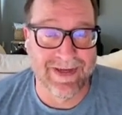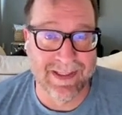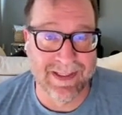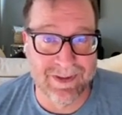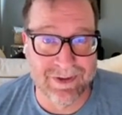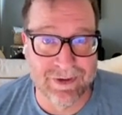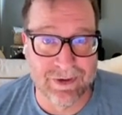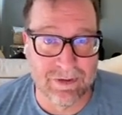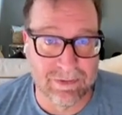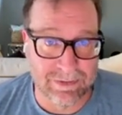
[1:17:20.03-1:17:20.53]
fact
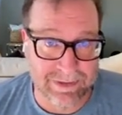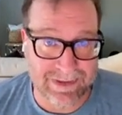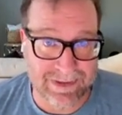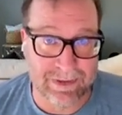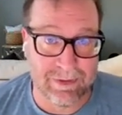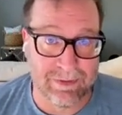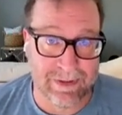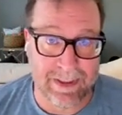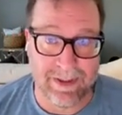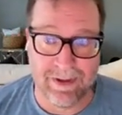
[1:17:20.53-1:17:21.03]
that y'all are
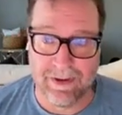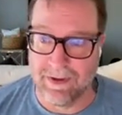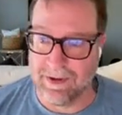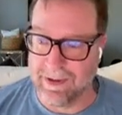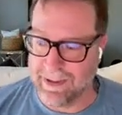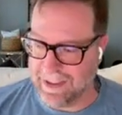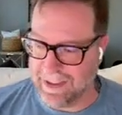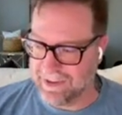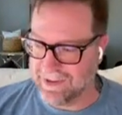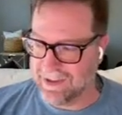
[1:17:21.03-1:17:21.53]
still here
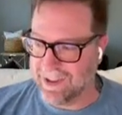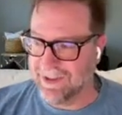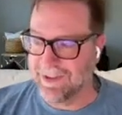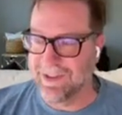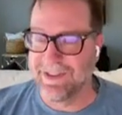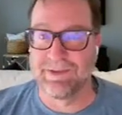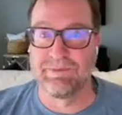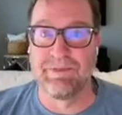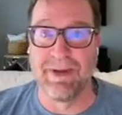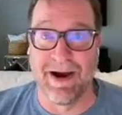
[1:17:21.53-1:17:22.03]
and asking
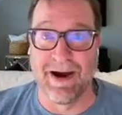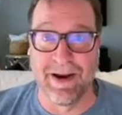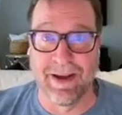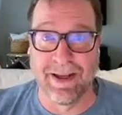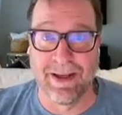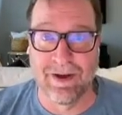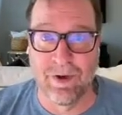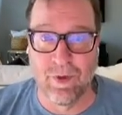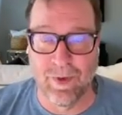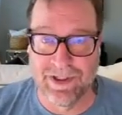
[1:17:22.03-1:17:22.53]
these
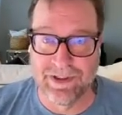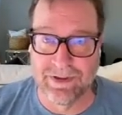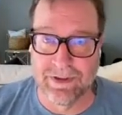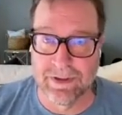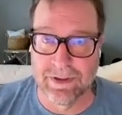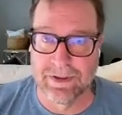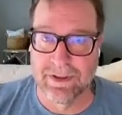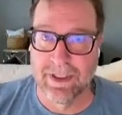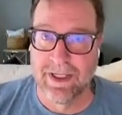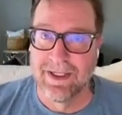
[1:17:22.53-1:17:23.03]
buying
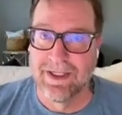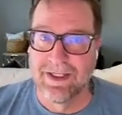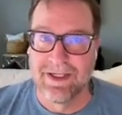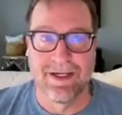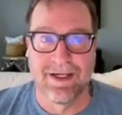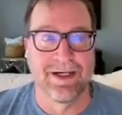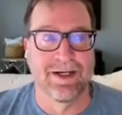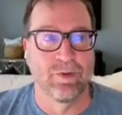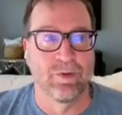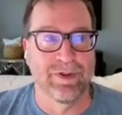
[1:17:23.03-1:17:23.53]
questions,
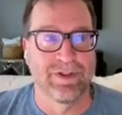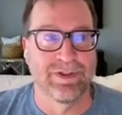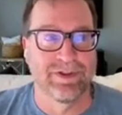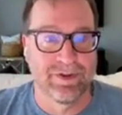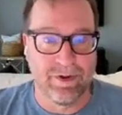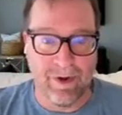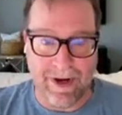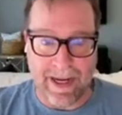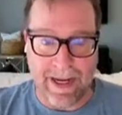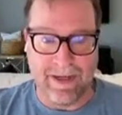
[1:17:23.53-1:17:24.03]
which is
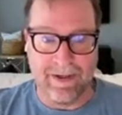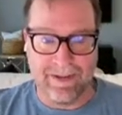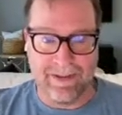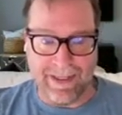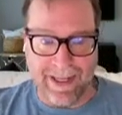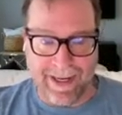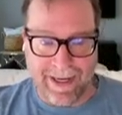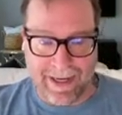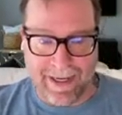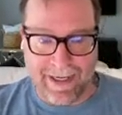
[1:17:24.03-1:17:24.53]
great.
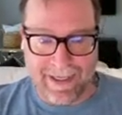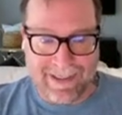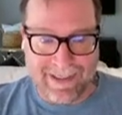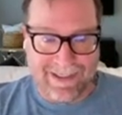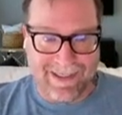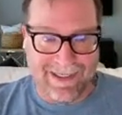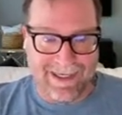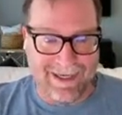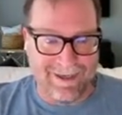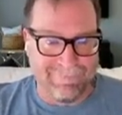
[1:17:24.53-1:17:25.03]
Yay.
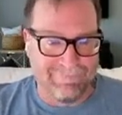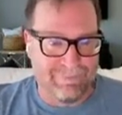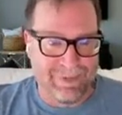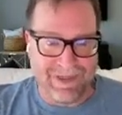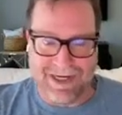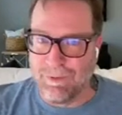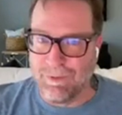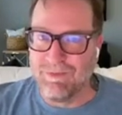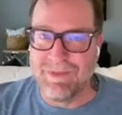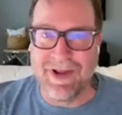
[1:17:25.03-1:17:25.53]

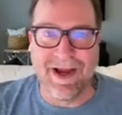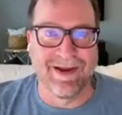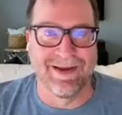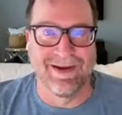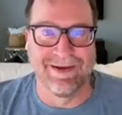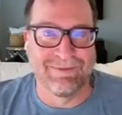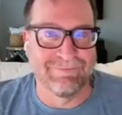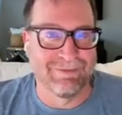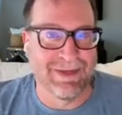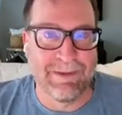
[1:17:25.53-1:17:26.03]
But I'm not
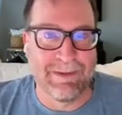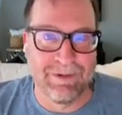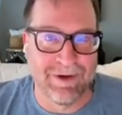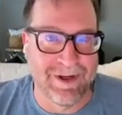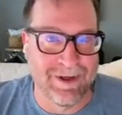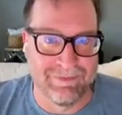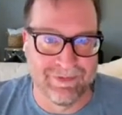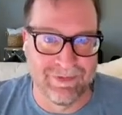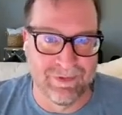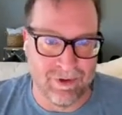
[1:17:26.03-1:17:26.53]
going to keep it
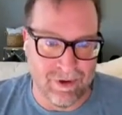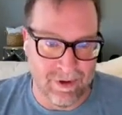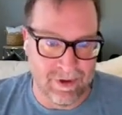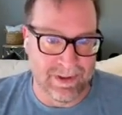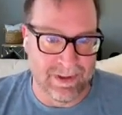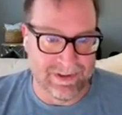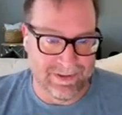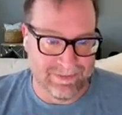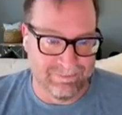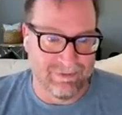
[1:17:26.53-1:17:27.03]
up for
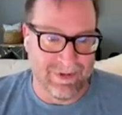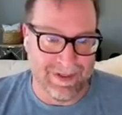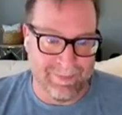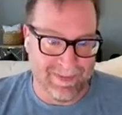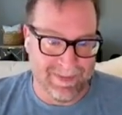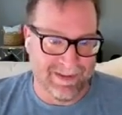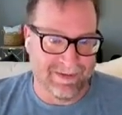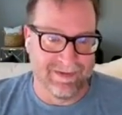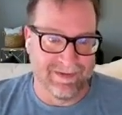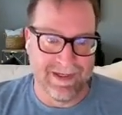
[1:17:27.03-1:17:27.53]
long because
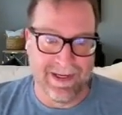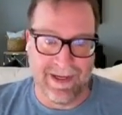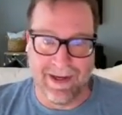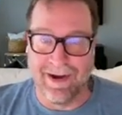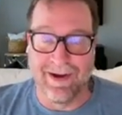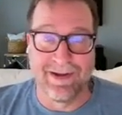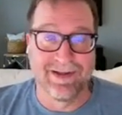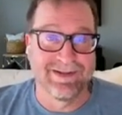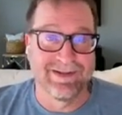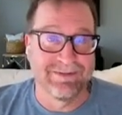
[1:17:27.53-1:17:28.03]
Rainmaker
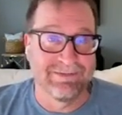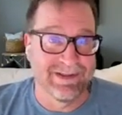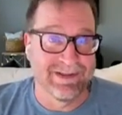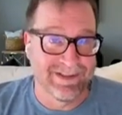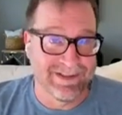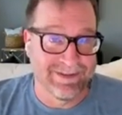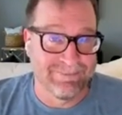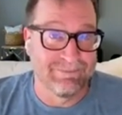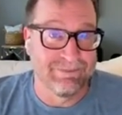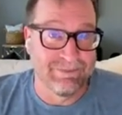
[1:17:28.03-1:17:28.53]
AI
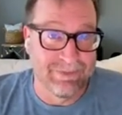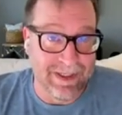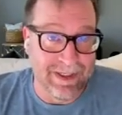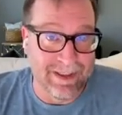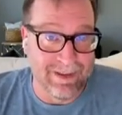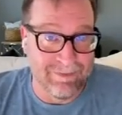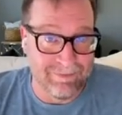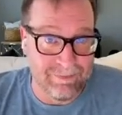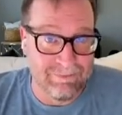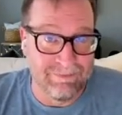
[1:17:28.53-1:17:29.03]
is
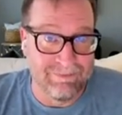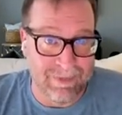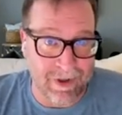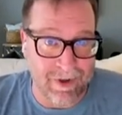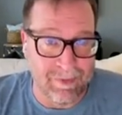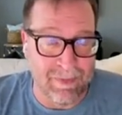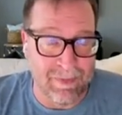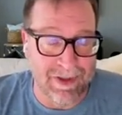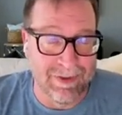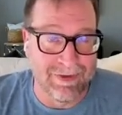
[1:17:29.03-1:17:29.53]
like if
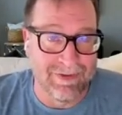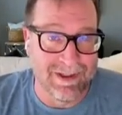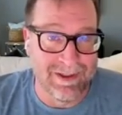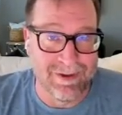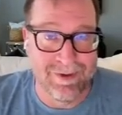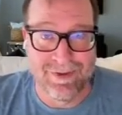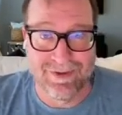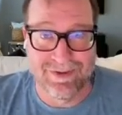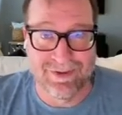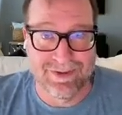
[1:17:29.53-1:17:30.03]
our monthly
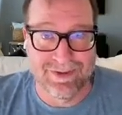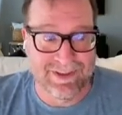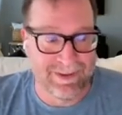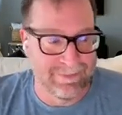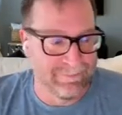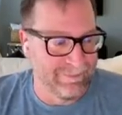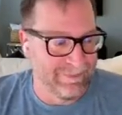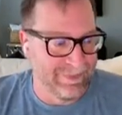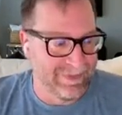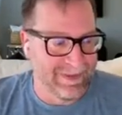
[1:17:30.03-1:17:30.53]

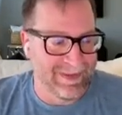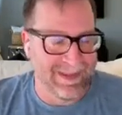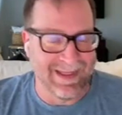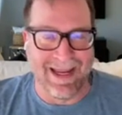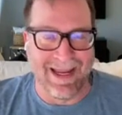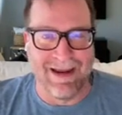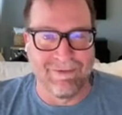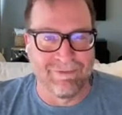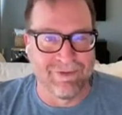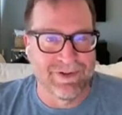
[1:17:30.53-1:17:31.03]
users,
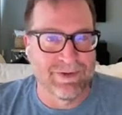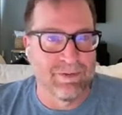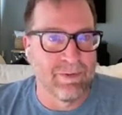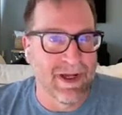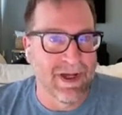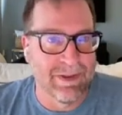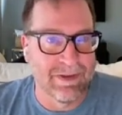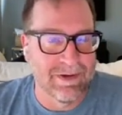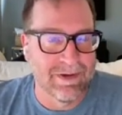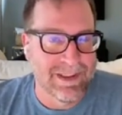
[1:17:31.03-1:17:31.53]
the average
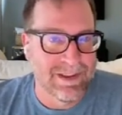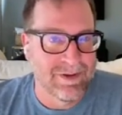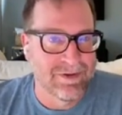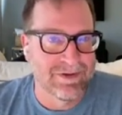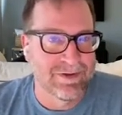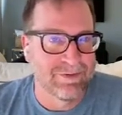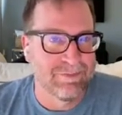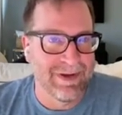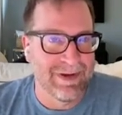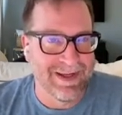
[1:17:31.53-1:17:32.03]
monthly
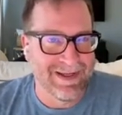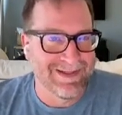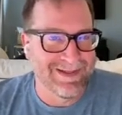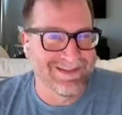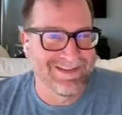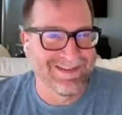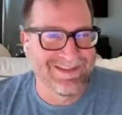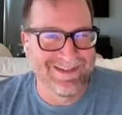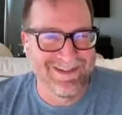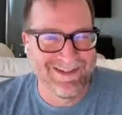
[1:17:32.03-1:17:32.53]
user
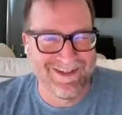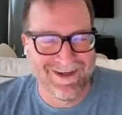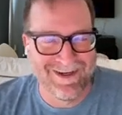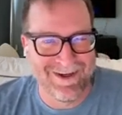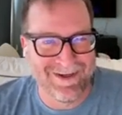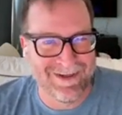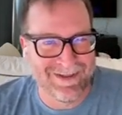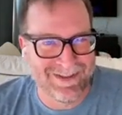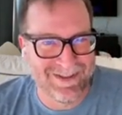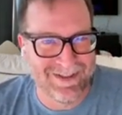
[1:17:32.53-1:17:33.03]
pays
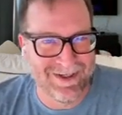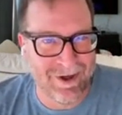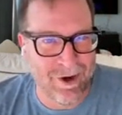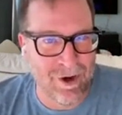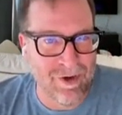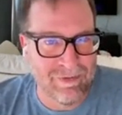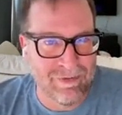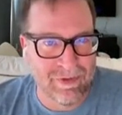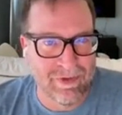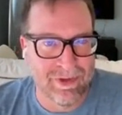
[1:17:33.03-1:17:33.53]
just
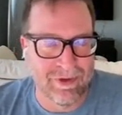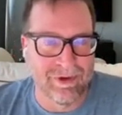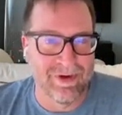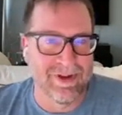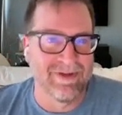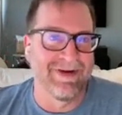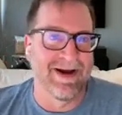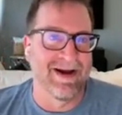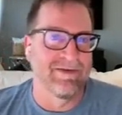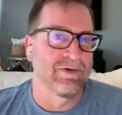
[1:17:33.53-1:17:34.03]
over
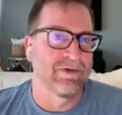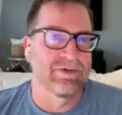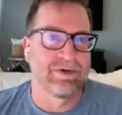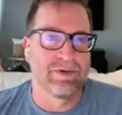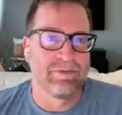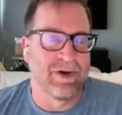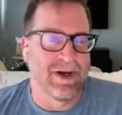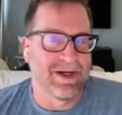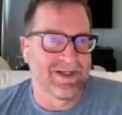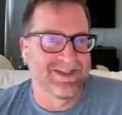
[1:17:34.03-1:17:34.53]

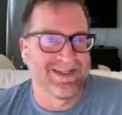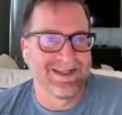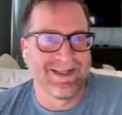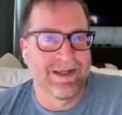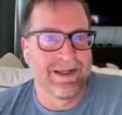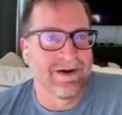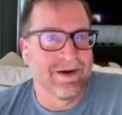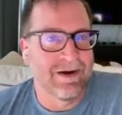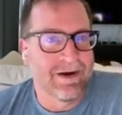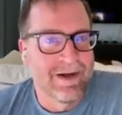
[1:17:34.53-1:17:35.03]
3,500 bucks a
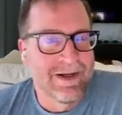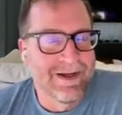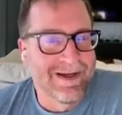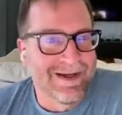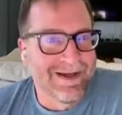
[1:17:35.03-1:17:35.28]
year.